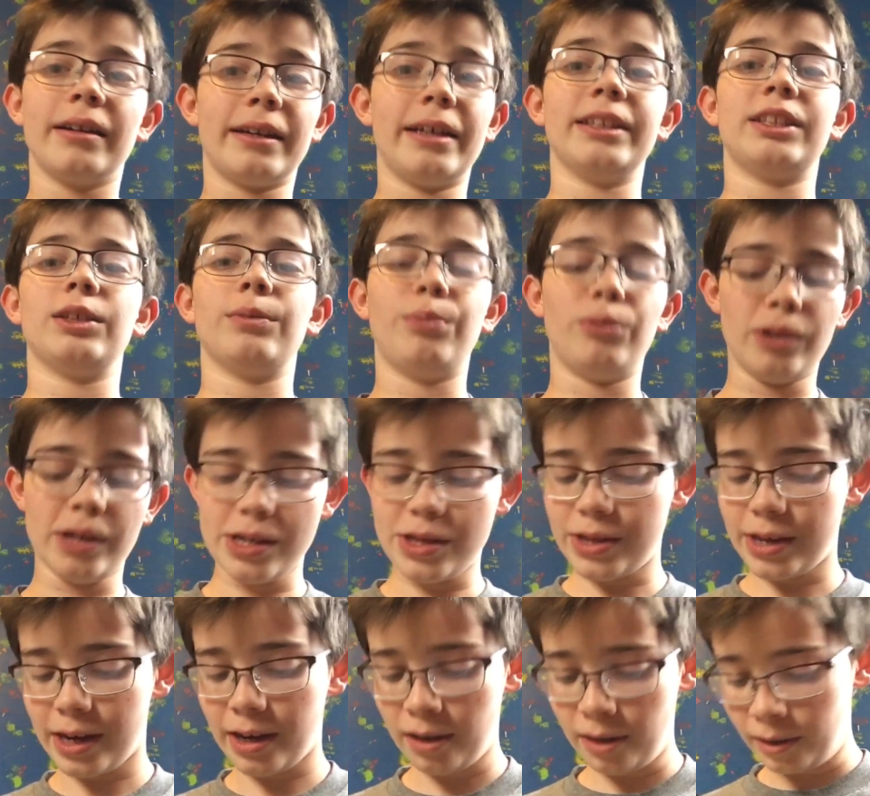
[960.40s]
gets a point
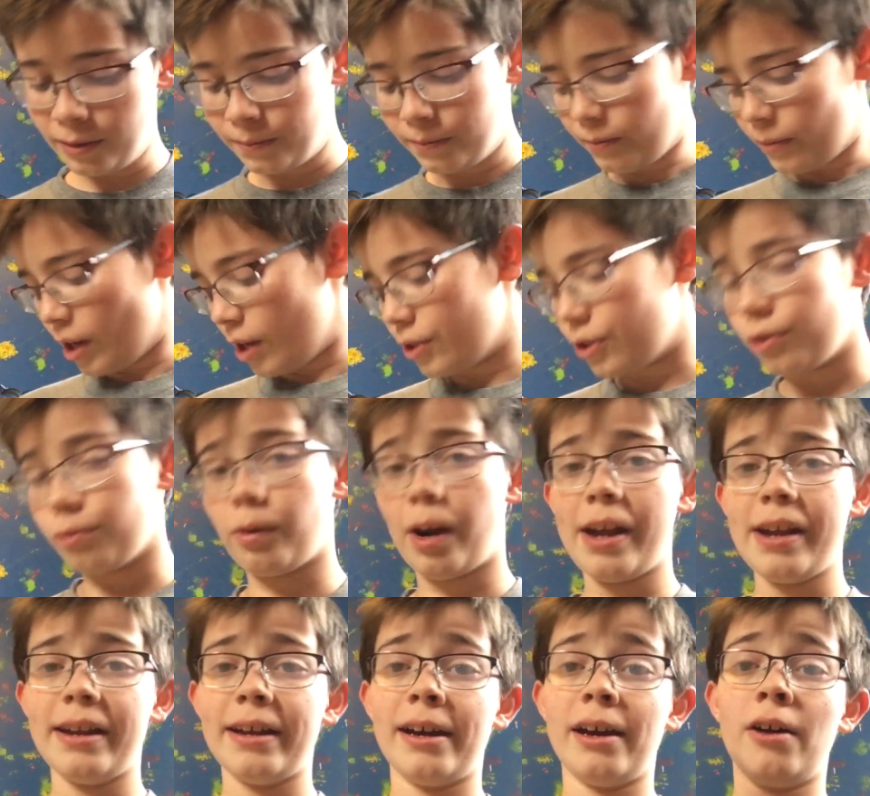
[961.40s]
there. So
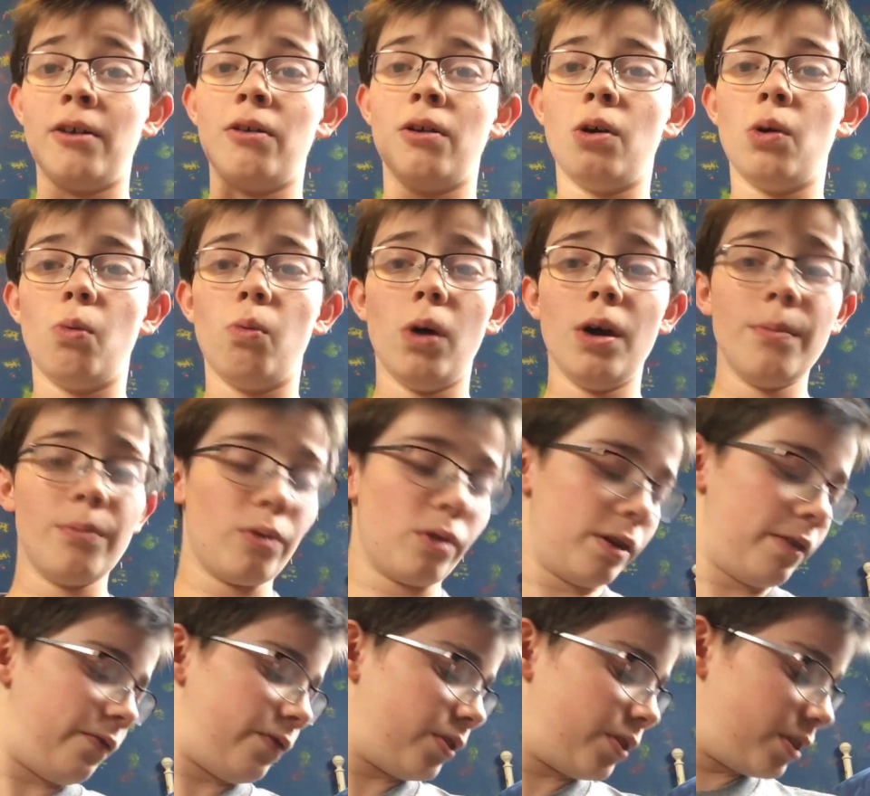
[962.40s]
right now, 1
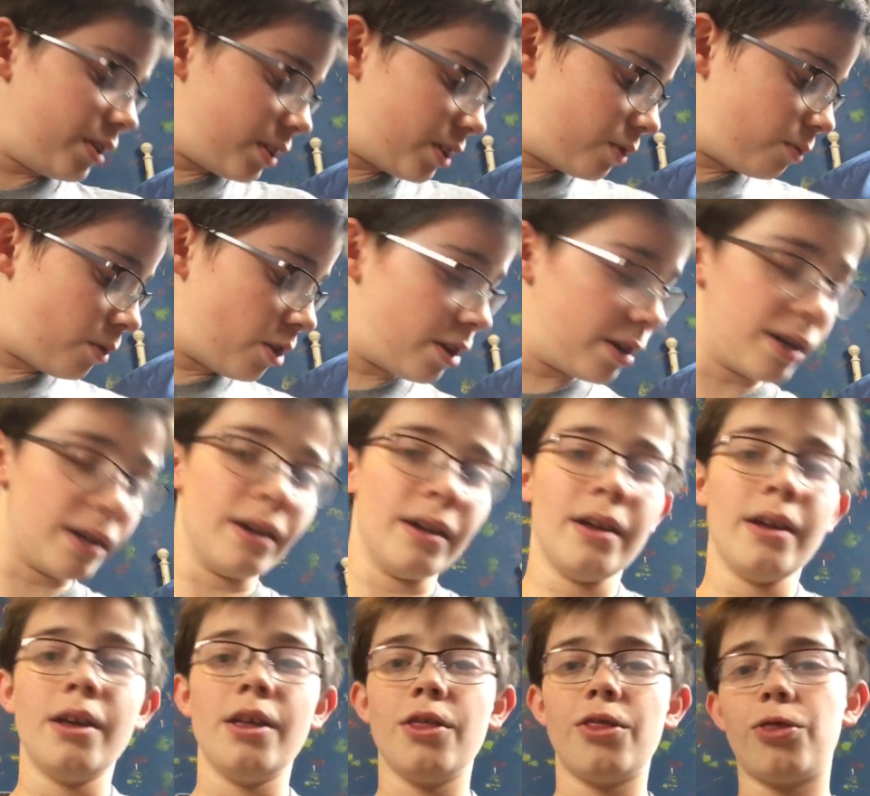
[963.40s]
point for this one,
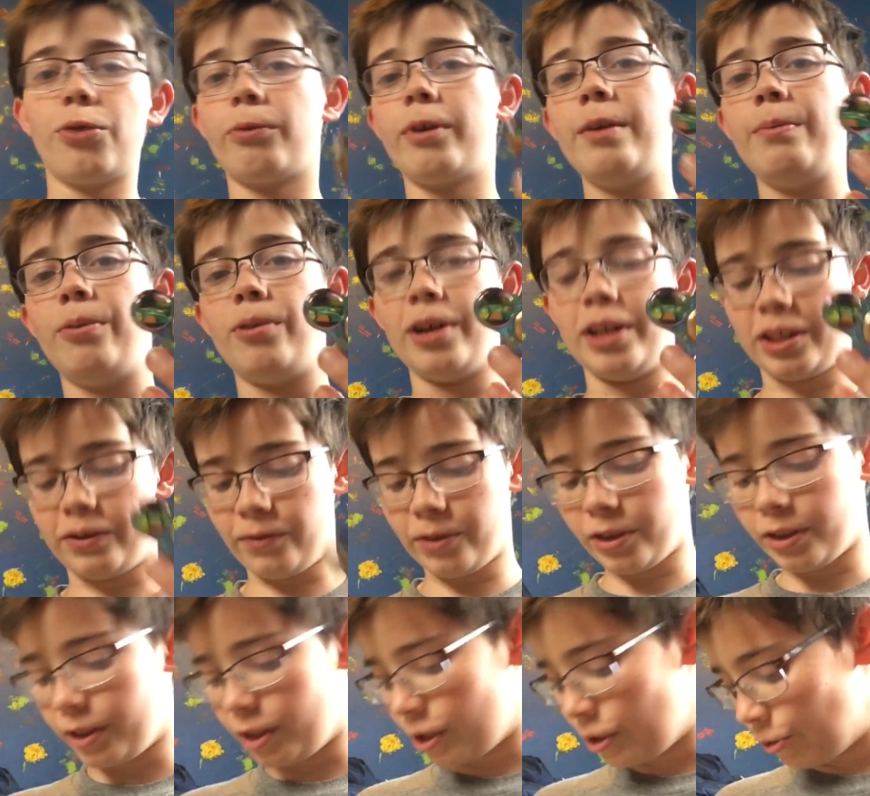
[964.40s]
3 points for
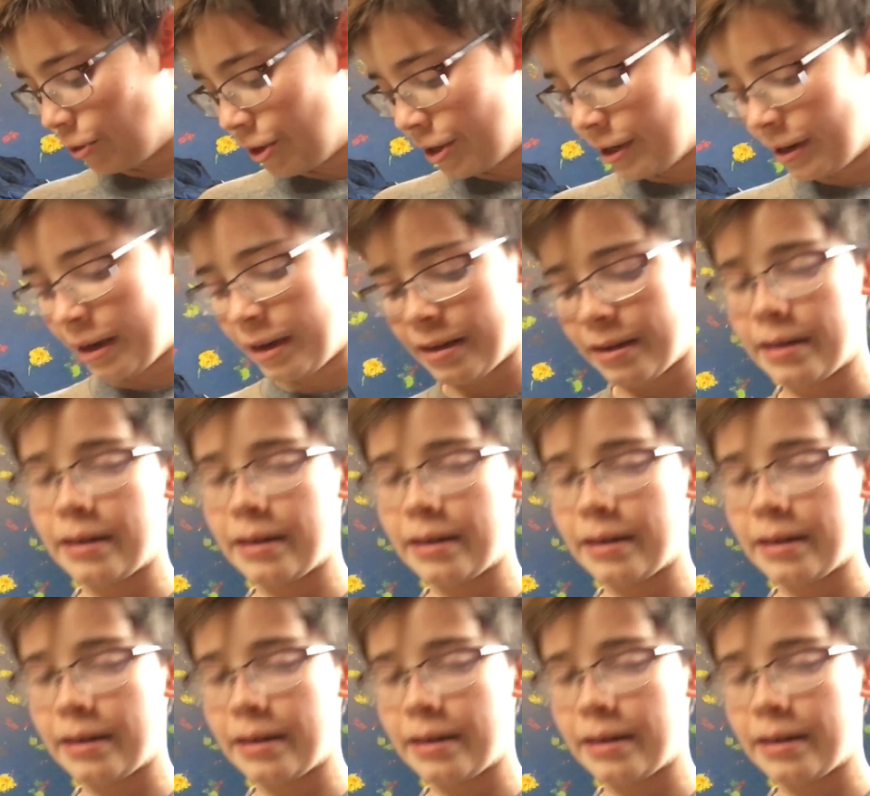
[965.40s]
this one,